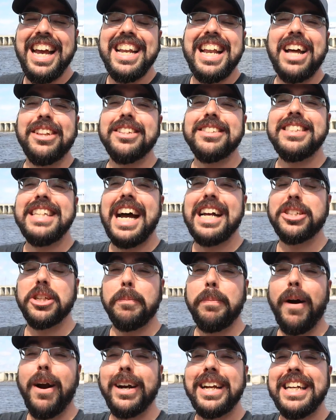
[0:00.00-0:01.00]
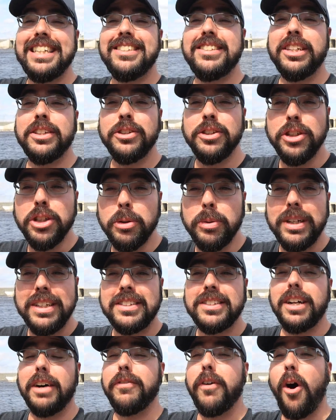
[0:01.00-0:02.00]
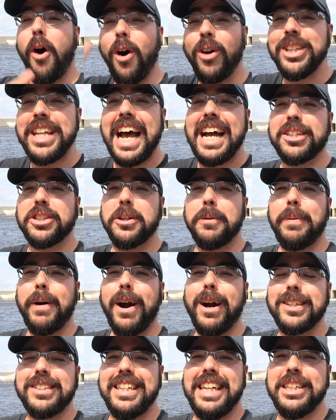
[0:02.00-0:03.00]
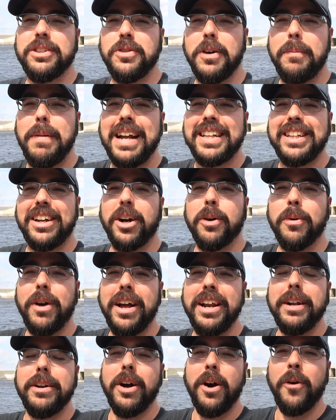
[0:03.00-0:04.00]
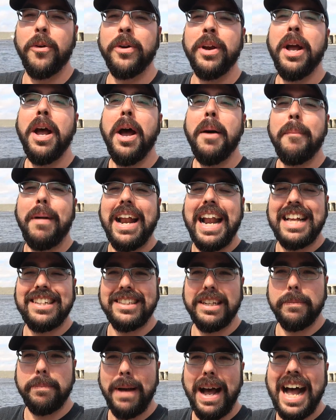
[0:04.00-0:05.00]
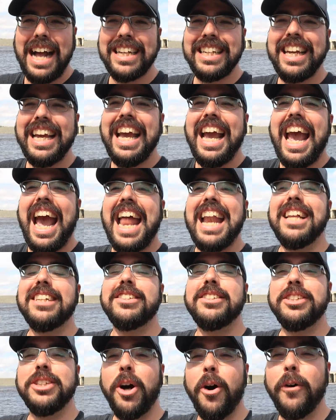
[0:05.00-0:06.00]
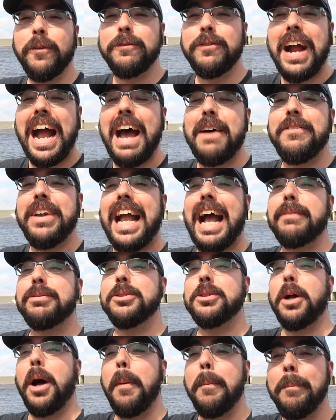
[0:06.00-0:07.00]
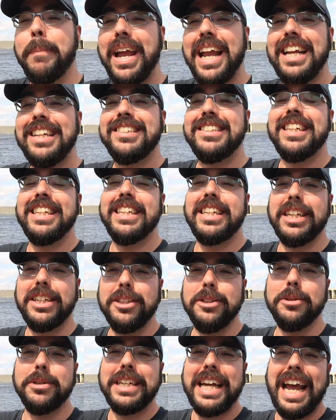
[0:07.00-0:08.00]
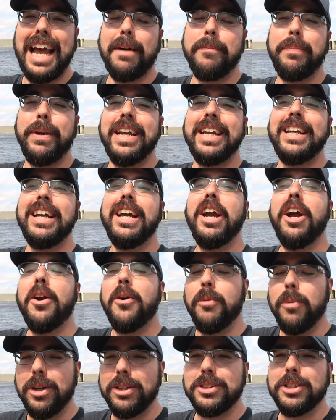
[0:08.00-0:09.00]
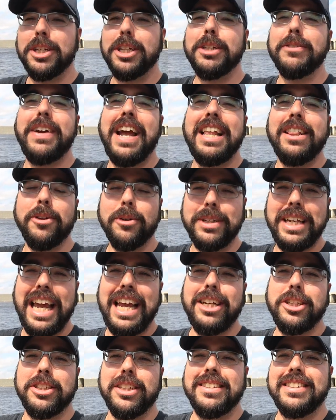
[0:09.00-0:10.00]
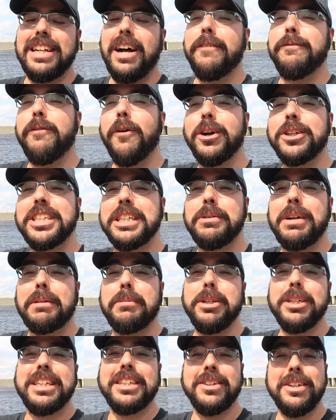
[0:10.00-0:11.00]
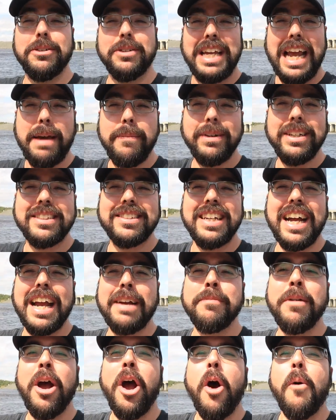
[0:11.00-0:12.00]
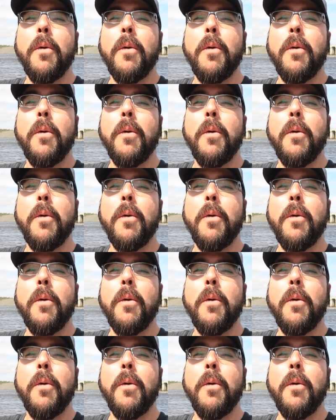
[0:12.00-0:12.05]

Now this national park is the newest of all national parks in Quebec that are run and owned by La Sépaq, and is known for having absolute amazing canoe camping, reserve, and locations. Now unfortunately we're not going to do canoe camping this time.